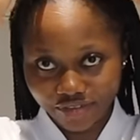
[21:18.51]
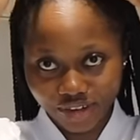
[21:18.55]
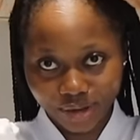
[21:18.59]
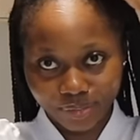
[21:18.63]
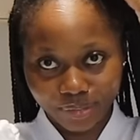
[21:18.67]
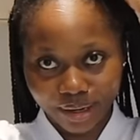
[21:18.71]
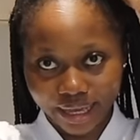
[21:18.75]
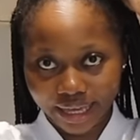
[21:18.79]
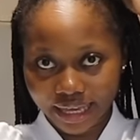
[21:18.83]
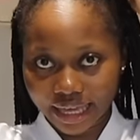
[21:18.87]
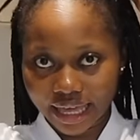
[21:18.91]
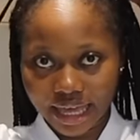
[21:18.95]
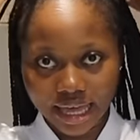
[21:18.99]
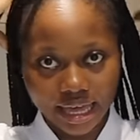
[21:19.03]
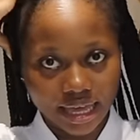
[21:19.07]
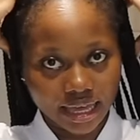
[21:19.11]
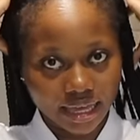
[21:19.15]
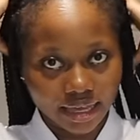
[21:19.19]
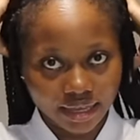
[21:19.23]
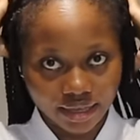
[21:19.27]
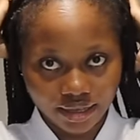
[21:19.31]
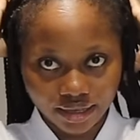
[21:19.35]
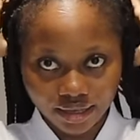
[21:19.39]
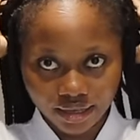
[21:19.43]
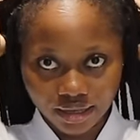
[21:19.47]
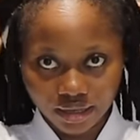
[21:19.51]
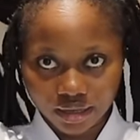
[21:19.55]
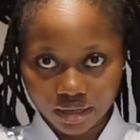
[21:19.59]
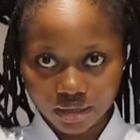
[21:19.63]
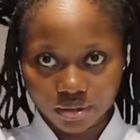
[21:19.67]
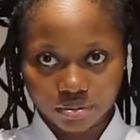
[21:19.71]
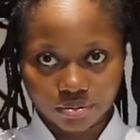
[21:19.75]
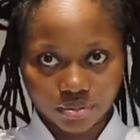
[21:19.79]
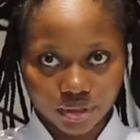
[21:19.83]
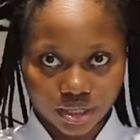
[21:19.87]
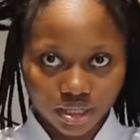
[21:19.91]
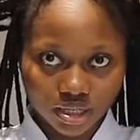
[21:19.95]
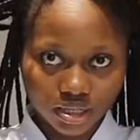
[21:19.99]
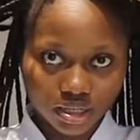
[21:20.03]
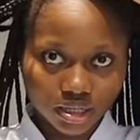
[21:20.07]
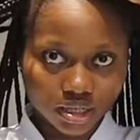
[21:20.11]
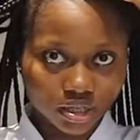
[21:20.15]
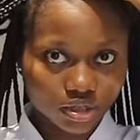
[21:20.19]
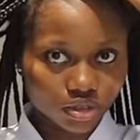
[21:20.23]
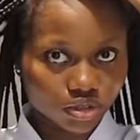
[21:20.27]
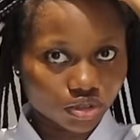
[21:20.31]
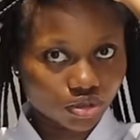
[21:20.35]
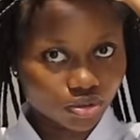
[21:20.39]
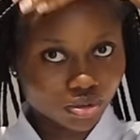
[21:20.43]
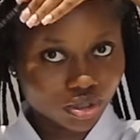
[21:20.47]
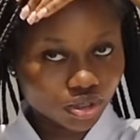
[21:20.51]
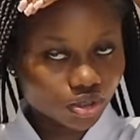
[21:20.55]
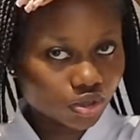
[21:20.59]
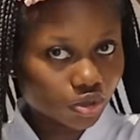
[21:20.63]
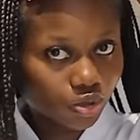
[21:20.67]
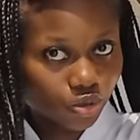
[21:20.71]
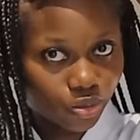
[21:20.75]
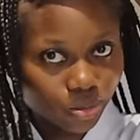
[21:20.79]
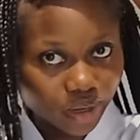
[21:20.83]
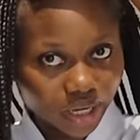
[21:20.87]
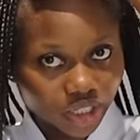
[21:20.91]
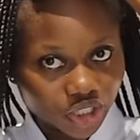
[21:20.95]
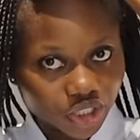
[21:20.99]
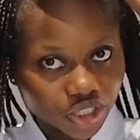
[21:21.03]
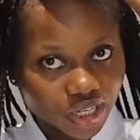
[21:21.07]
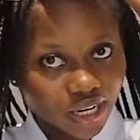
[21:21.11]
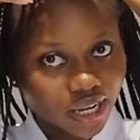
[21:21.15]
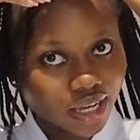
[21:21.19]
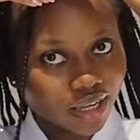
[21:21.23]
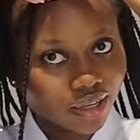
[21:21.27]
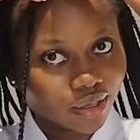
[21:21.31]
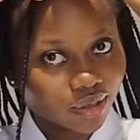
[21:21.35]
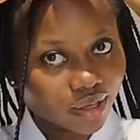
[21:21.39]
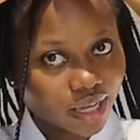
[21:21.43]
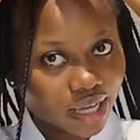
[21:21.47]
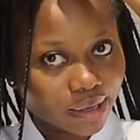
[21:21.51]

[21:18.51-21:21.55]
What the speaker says: I'm like, ha, bestie, you're doing too much now.